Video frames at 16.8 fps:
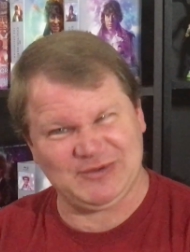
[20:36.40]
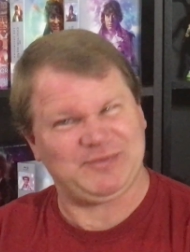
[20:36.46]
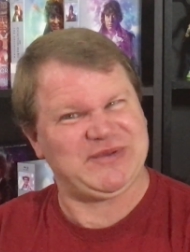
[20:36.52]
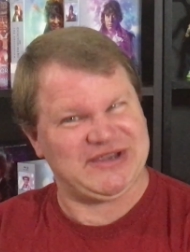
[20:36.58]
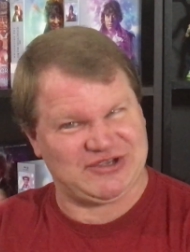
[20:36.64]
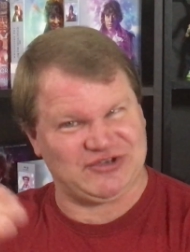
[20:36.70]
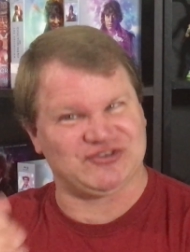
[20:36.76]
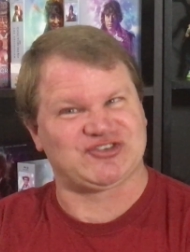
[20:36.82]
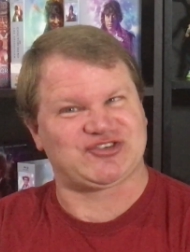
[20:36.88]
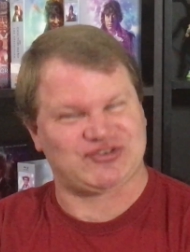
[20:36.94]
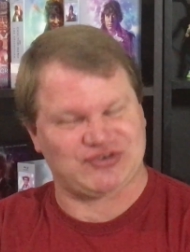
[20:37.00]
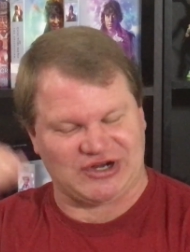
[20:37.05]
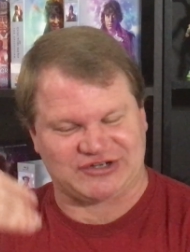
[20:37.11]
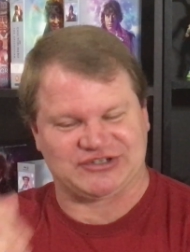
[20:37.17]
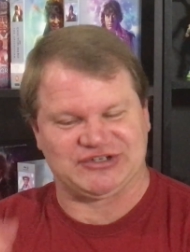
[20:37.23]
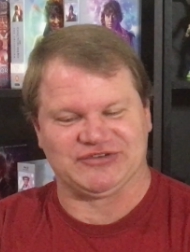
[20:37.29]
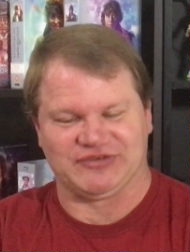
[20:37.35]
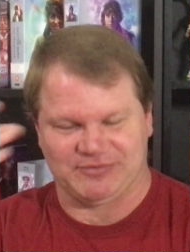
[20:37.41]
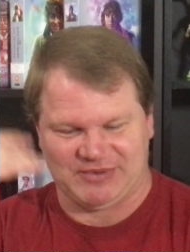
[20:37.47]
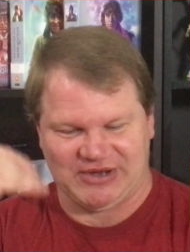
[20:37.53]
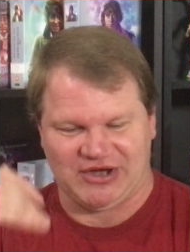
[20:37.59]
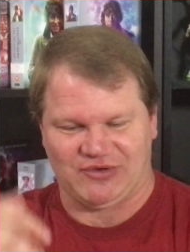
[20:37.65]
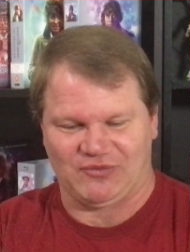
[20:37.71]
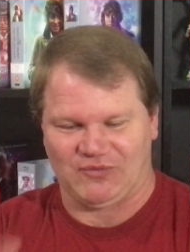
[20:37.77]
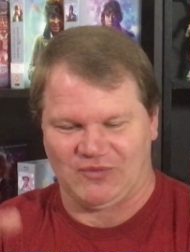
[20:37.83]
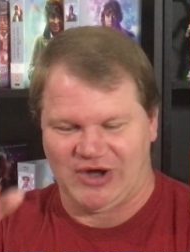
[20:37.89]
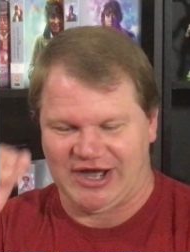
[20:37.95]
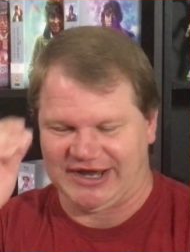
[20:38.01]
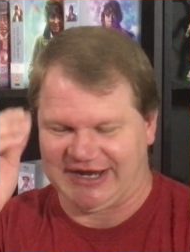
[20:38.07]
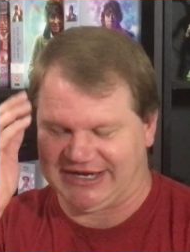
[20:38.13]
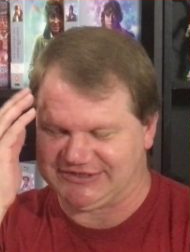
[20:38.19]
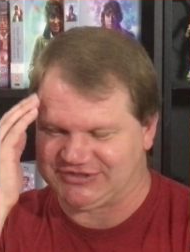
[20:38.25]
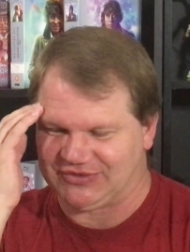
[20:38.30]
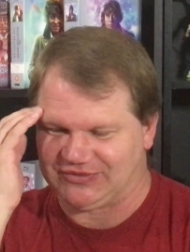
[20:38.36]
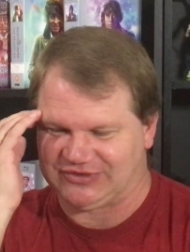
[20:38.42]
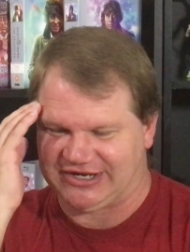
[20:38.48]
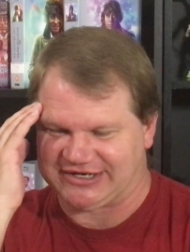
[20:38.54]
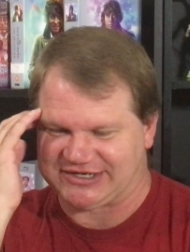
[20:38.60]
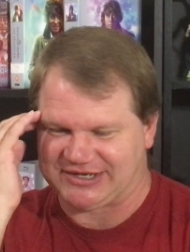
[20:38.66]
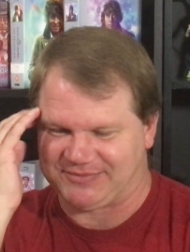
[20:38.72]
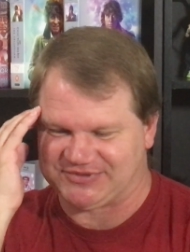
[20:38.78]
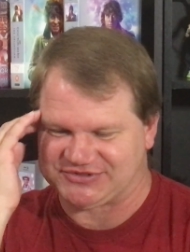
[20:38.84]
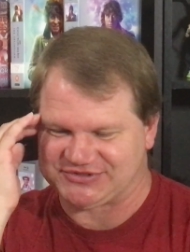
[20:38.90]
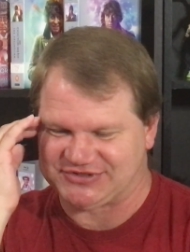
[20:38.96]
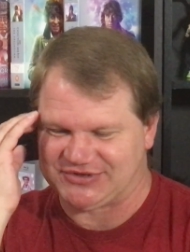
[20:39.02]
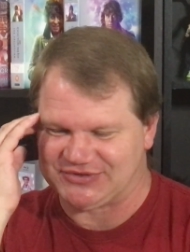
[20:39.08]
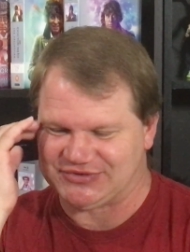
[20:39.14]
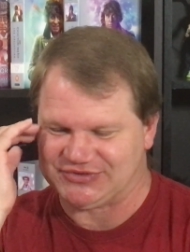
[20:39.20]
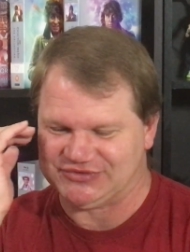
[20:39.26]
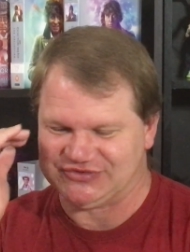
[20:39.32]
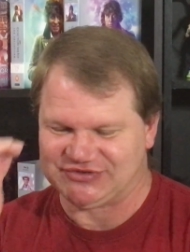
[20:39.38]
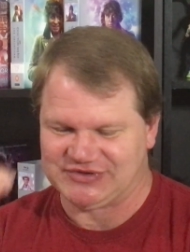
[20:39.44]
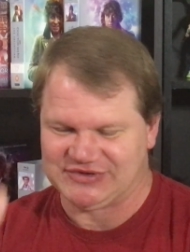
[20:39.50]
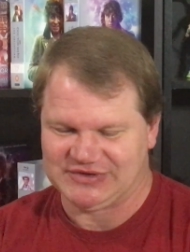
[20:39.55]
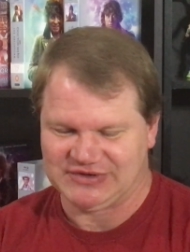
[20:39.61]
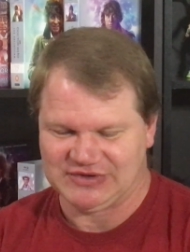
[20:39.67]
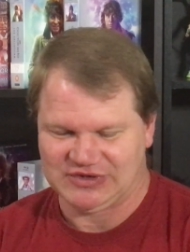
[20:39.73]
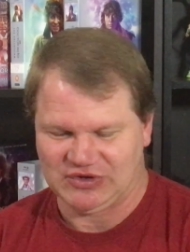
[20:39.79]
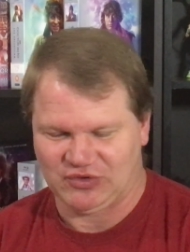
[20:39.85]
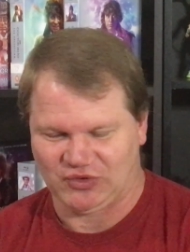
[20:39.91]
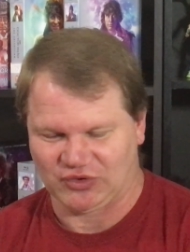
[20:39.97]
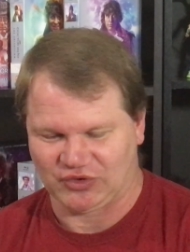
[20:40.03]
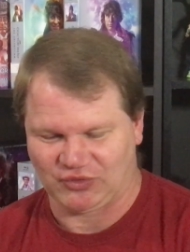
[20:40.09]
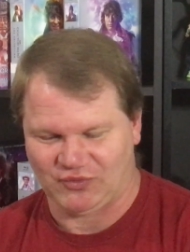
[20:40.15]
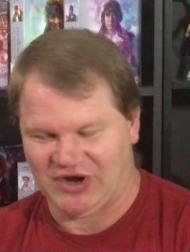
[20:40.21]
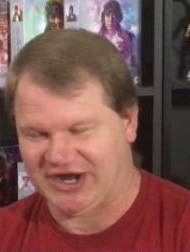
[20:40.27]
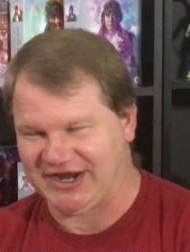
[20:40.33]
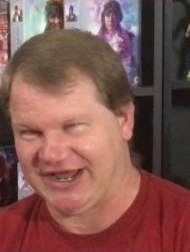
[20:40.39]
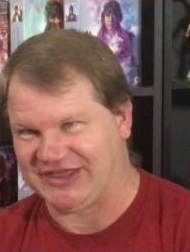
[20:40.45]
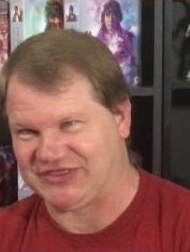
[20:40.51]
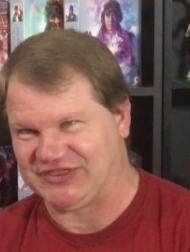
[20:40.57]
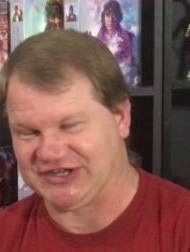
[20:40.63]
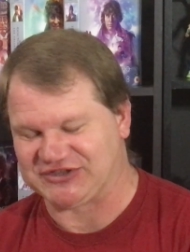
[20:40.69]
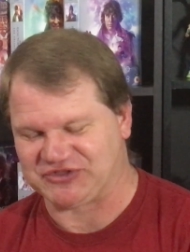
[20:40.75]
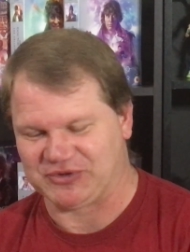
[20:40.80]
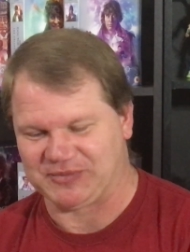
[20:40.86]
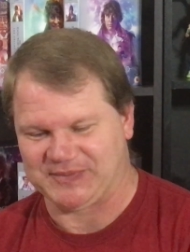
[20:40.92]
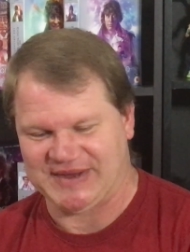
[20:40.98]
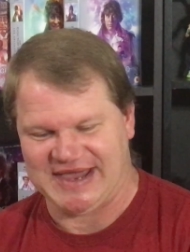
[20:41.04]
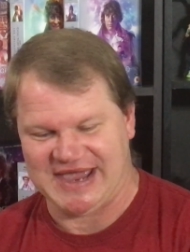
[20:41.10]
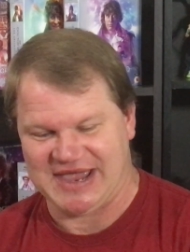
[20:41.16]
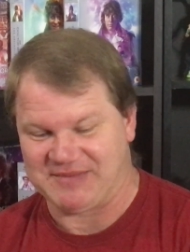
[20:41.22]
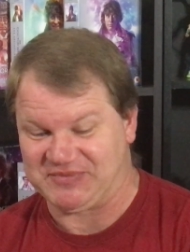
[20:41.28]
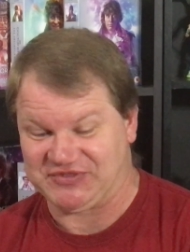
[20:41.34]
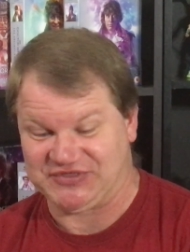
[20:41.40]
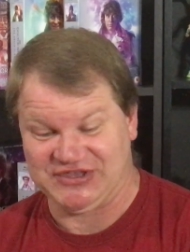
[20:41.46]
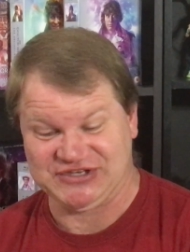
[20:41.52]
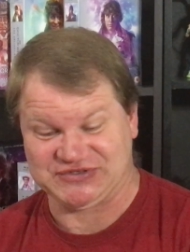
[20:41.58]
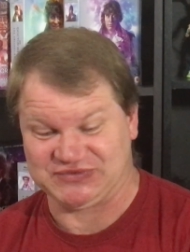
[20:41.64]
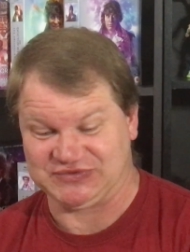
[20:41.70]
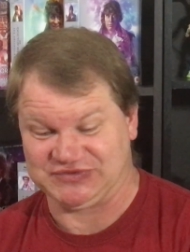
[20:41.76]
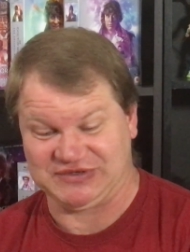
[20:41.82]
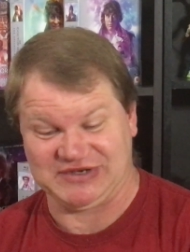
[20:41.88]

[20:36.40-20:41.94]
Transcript: be constructive about why I don't like episodes or why I think they're bad. But this,